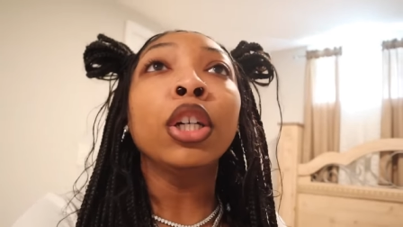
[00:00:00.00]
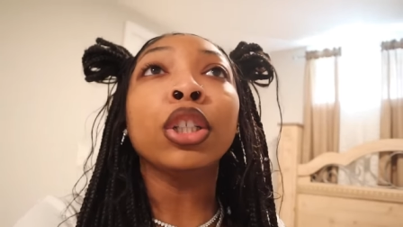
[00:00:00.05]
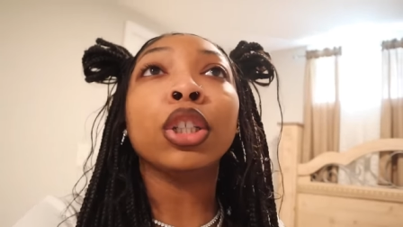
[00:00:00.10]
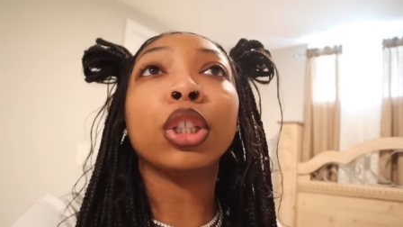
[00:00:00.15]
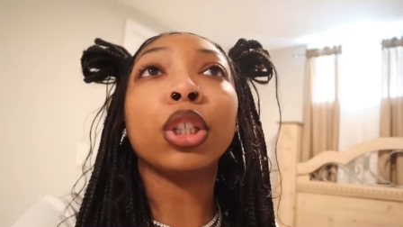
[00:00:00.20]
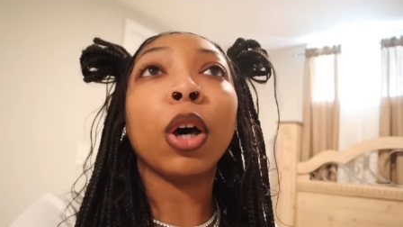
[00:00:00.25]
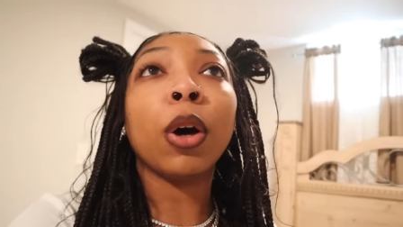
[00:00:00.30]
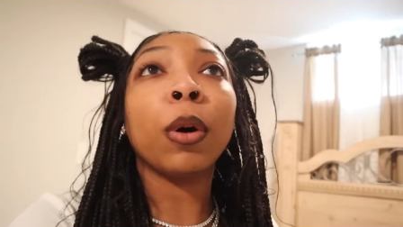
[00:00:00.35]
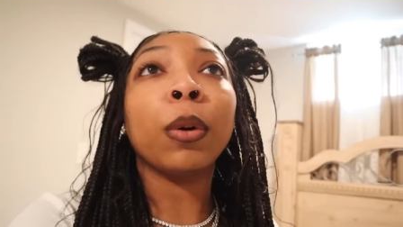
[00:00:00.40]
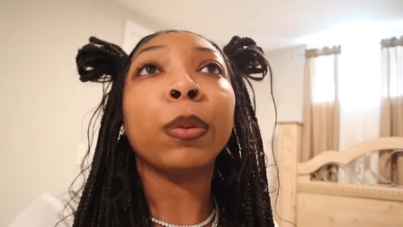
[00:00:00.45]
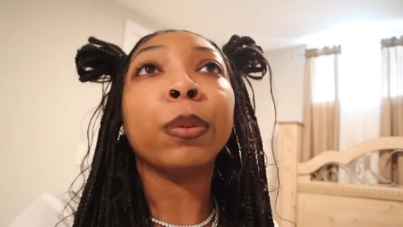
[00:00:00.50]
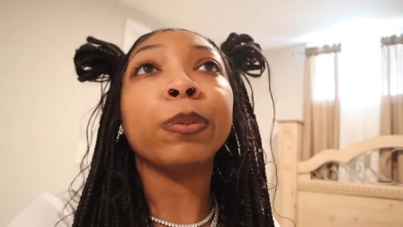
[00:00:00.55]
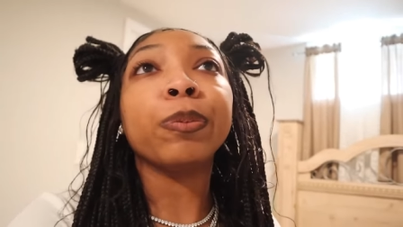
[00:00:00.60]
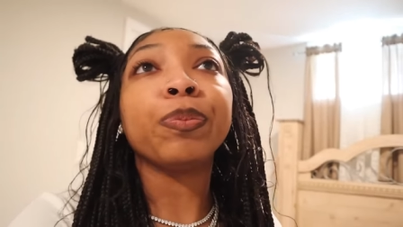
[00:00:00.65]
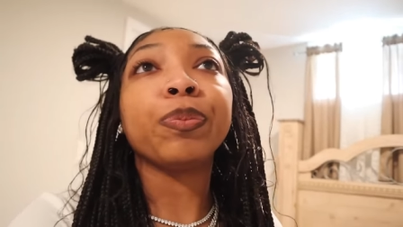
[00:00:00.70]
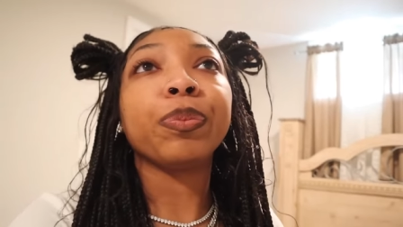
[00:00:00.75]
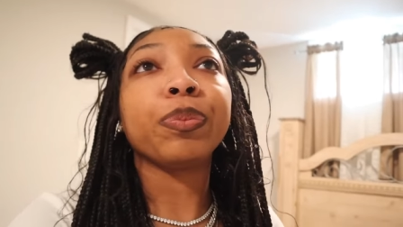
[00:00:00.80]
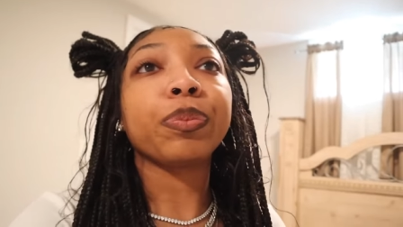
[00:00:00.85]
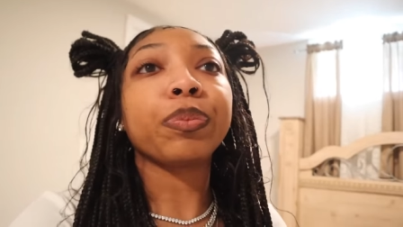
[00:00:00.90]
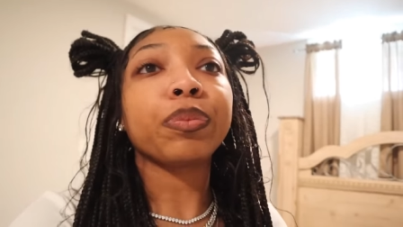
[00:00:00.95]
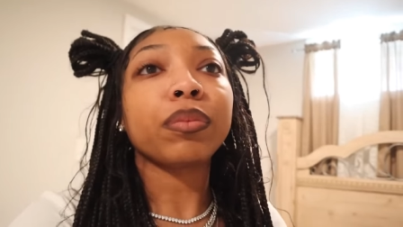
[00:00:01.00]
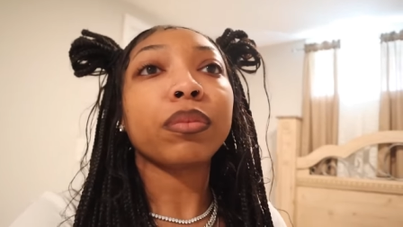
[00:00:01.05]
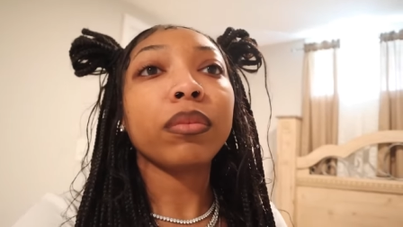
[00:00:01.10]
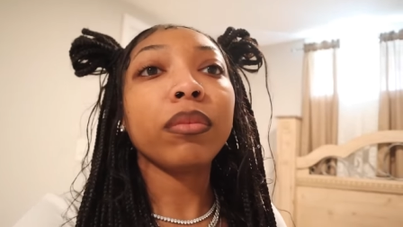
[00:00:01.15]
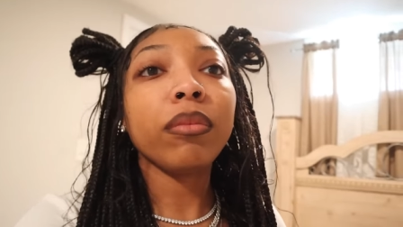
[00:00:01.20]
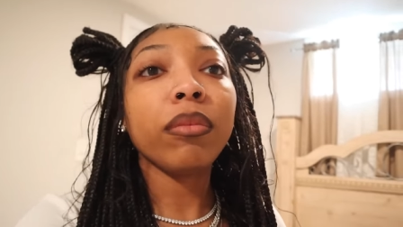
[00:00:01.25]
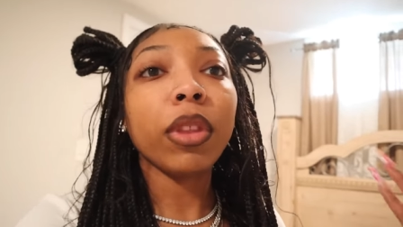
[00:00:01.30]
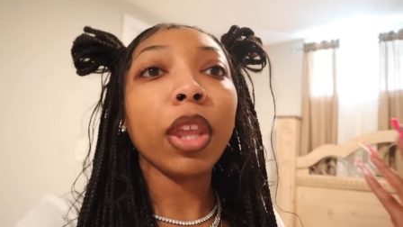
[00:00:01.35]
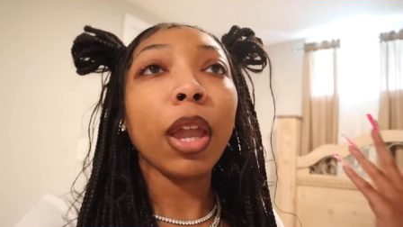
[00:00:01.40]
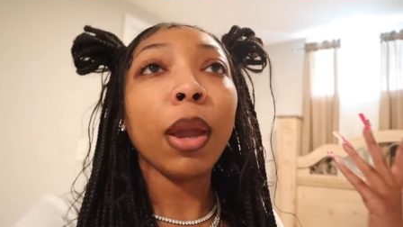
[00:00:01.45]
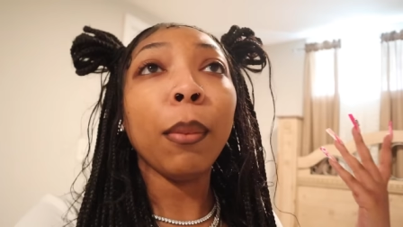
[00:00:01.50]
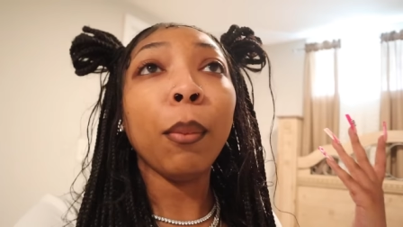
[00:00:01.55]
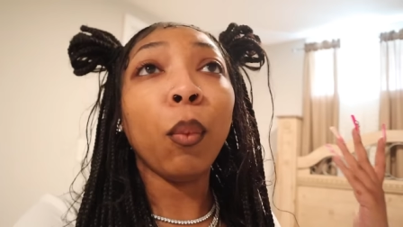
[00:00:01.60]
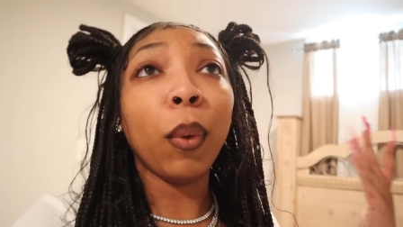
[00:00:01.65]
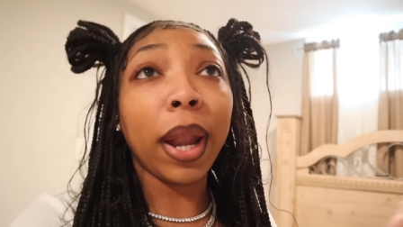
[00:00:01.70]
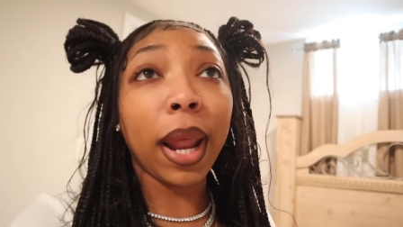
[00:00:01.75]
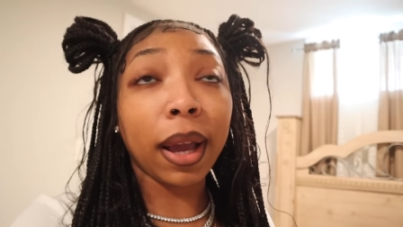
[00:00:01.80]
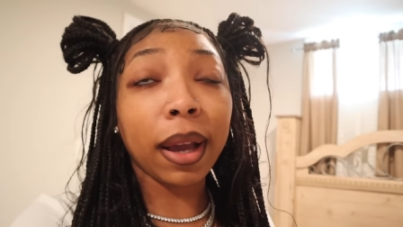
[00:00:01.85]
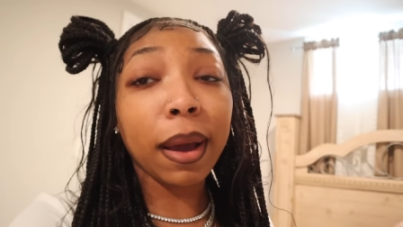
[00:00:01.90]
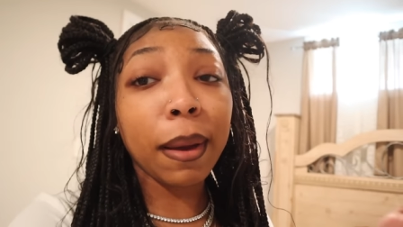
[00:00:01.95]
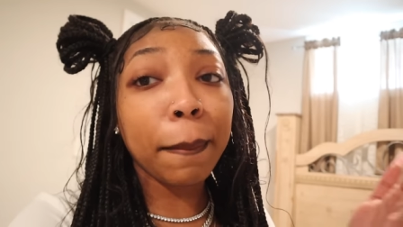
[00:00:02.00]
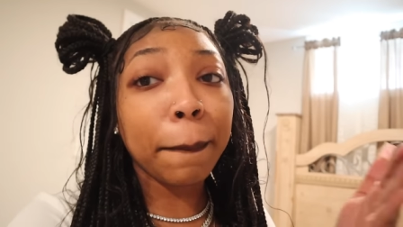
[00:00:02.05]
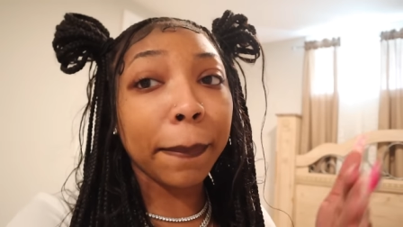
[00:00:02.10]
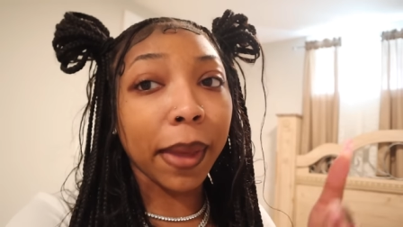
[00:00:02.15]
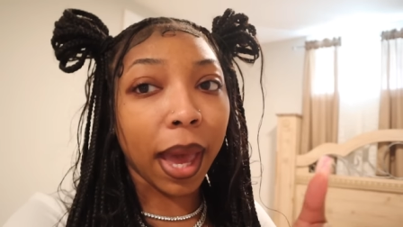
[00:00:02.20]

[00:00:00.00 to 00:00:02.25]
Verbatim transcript: So when I come